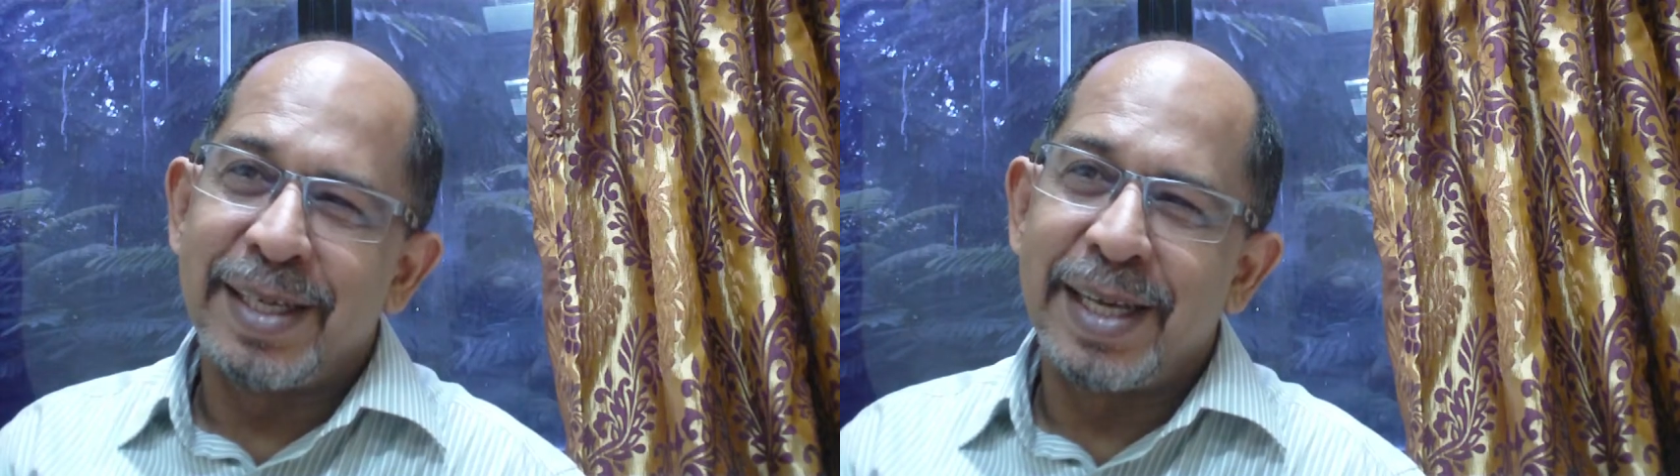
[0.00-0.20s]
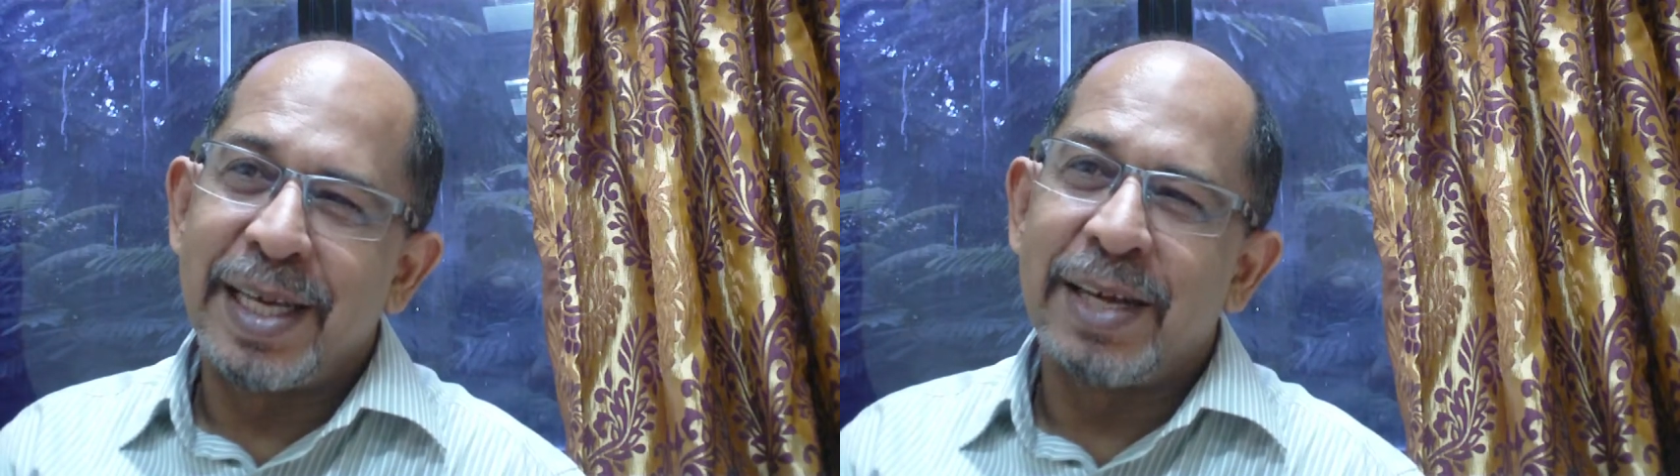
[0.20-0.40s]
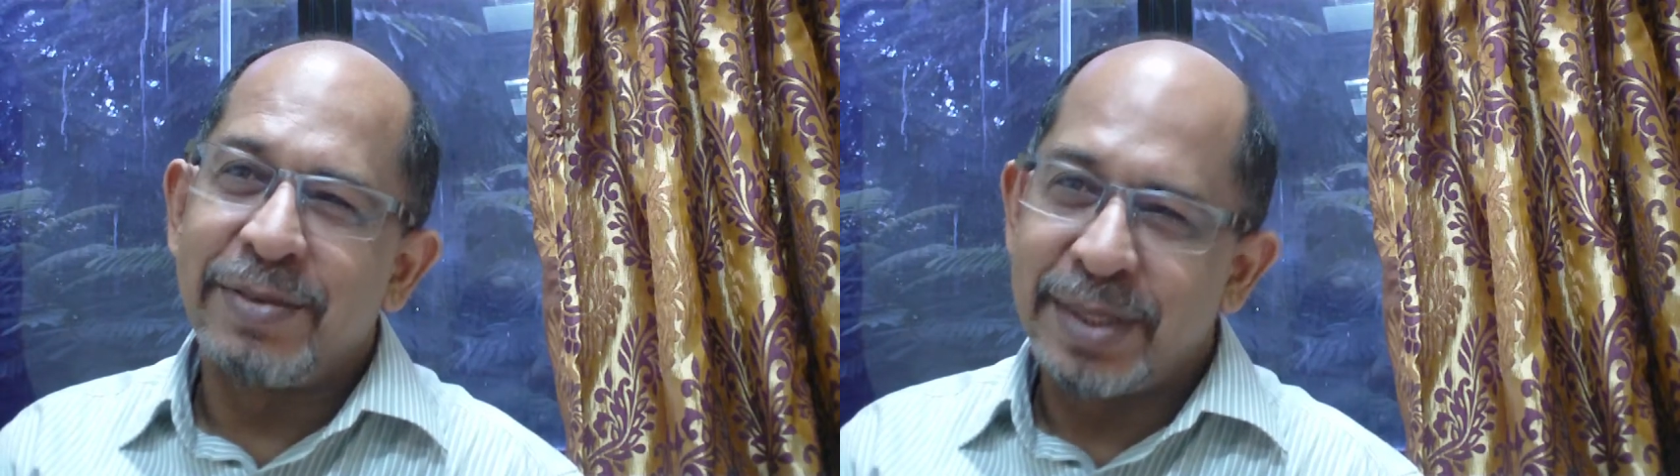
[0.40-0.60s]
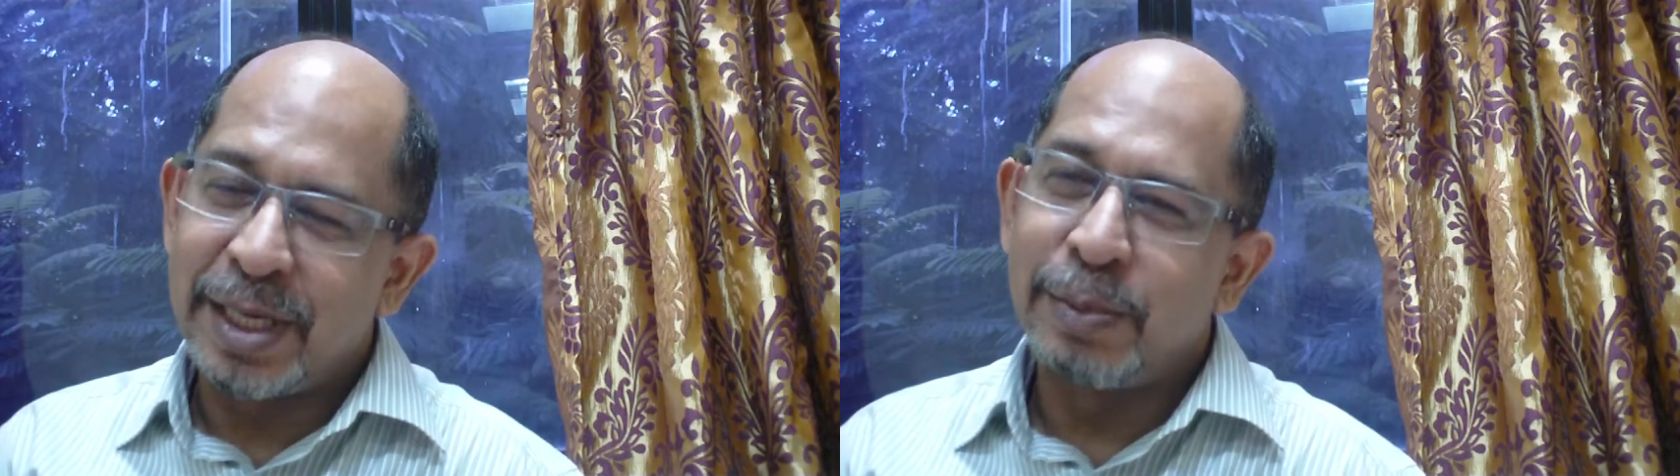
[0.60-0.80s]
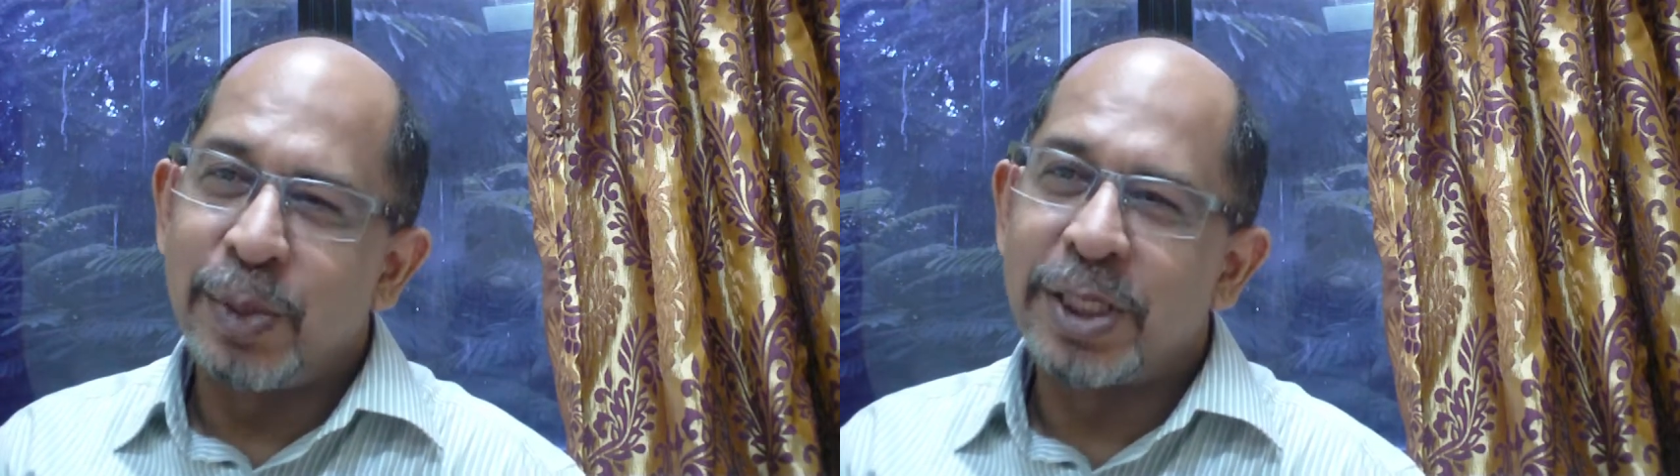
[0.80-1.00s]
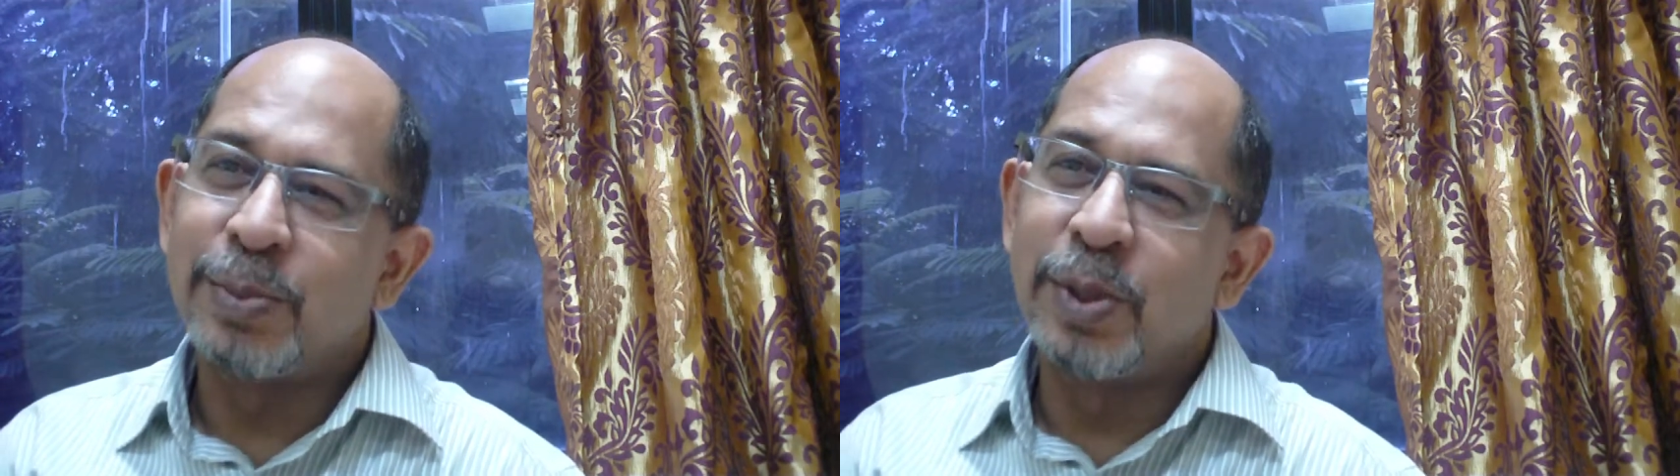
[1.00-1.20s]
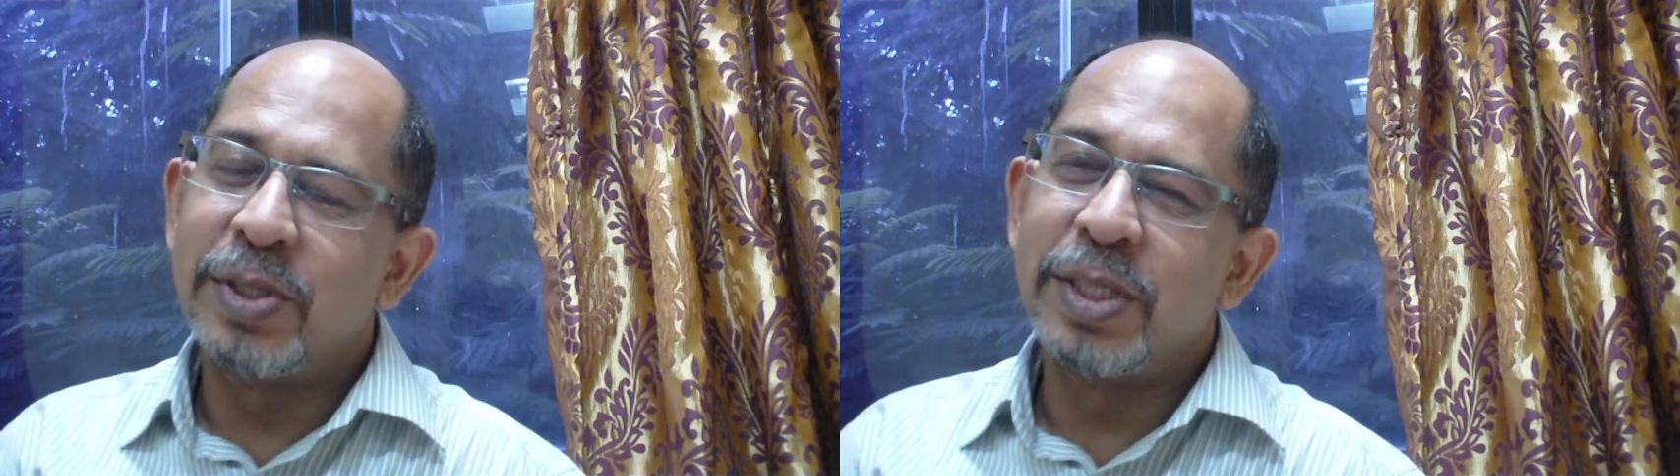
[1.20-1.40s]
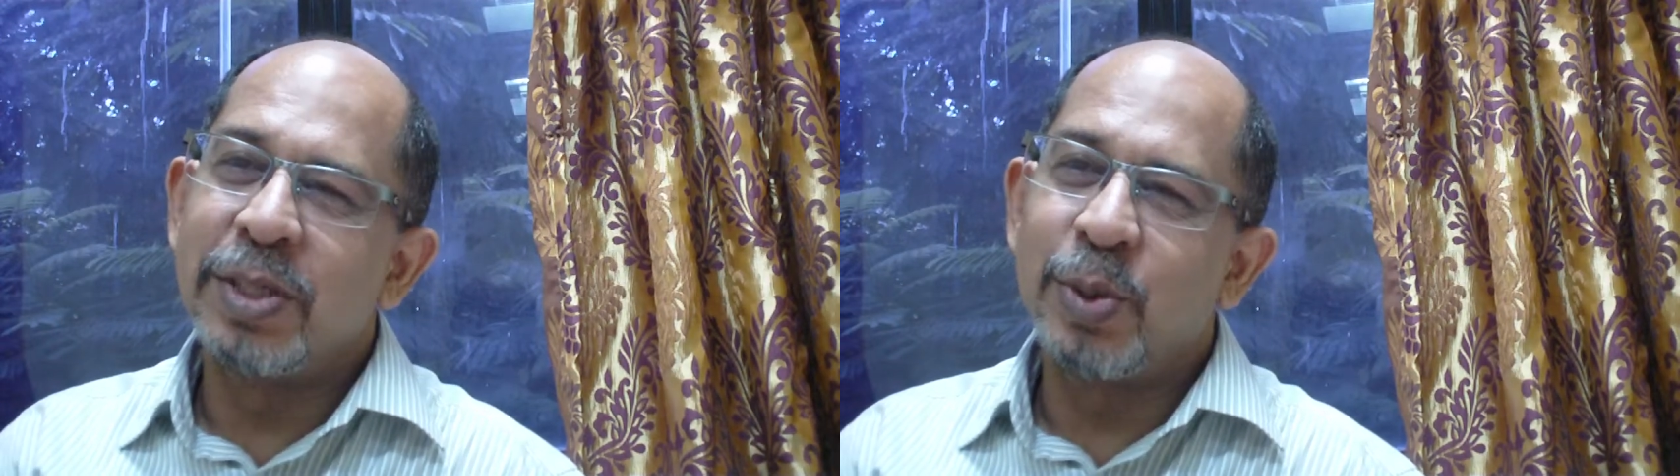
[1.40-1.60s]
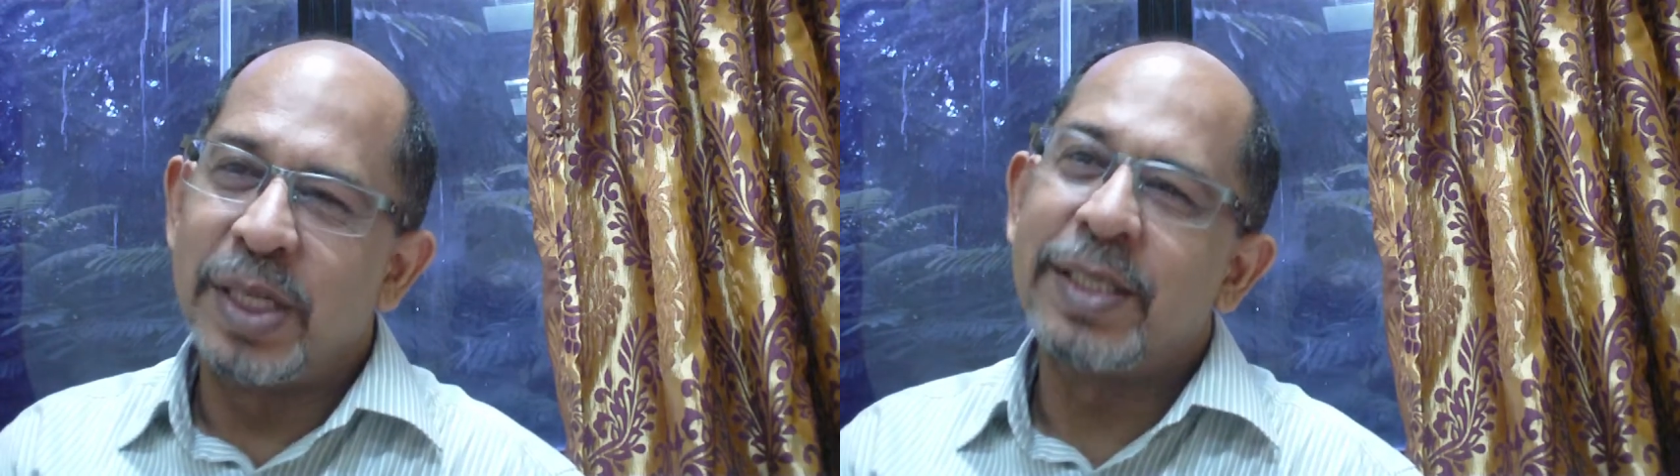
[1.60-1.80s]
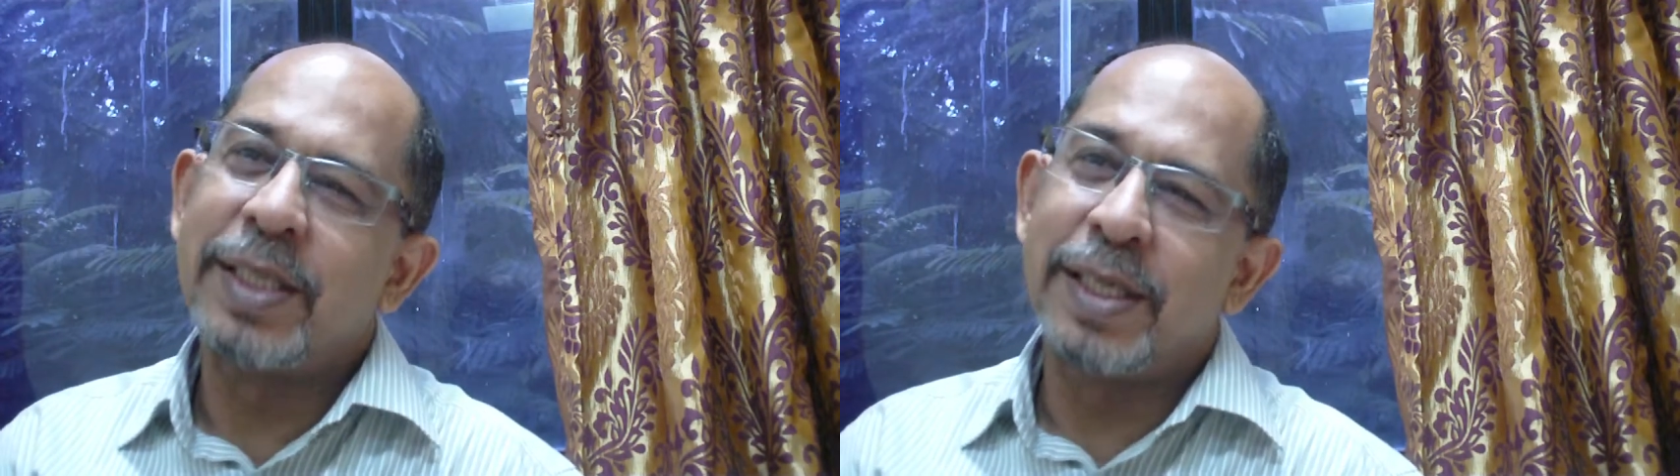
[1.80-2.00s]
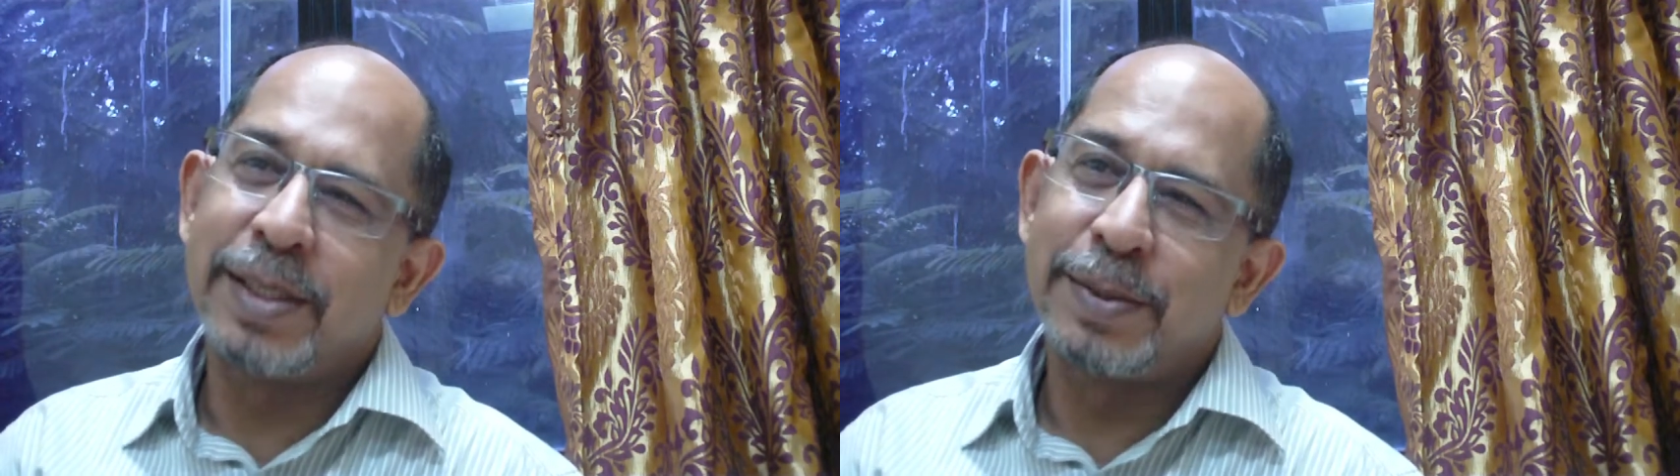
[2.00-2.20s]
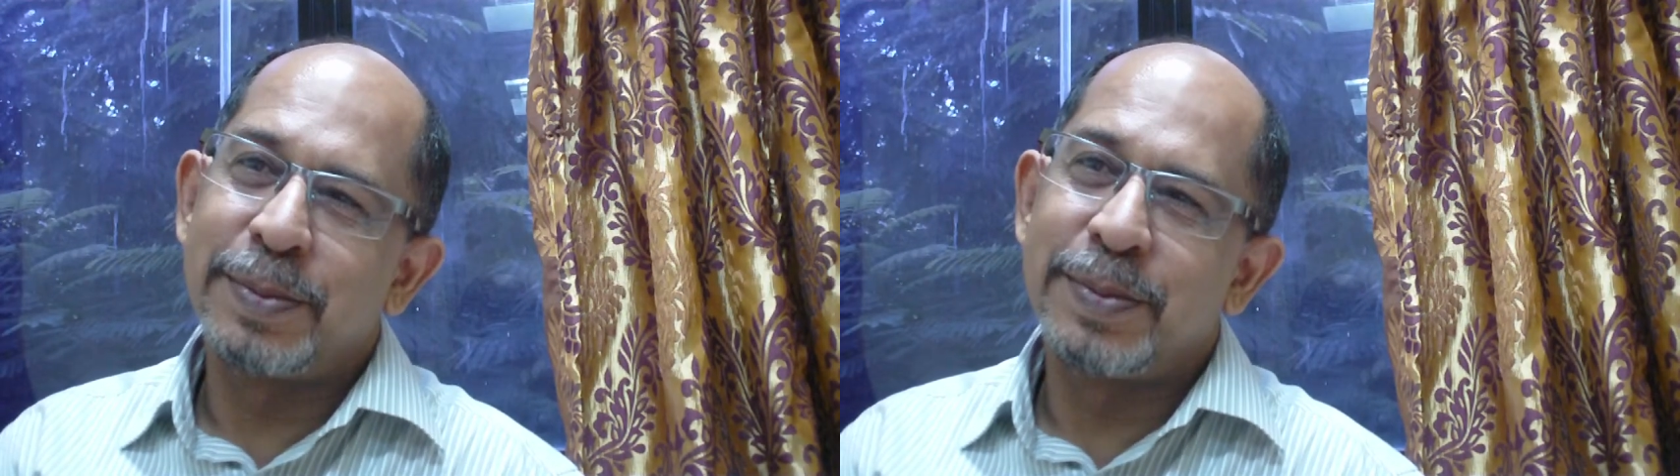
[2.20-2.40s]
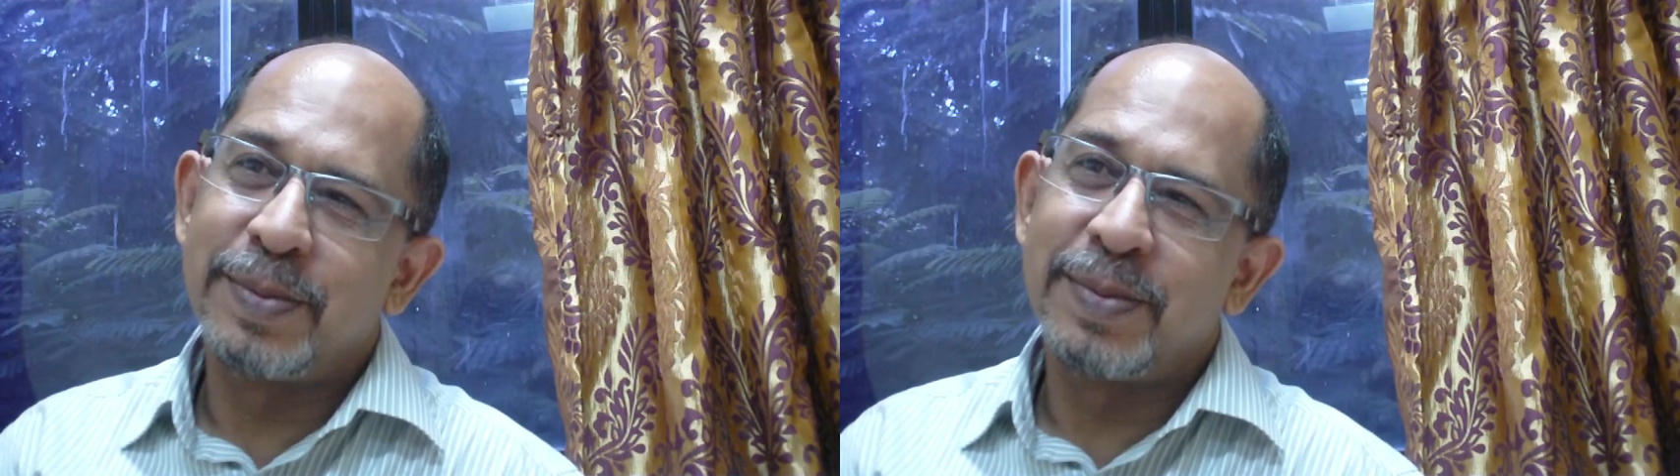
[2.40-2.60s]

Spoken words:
I have some exposure to healthcare.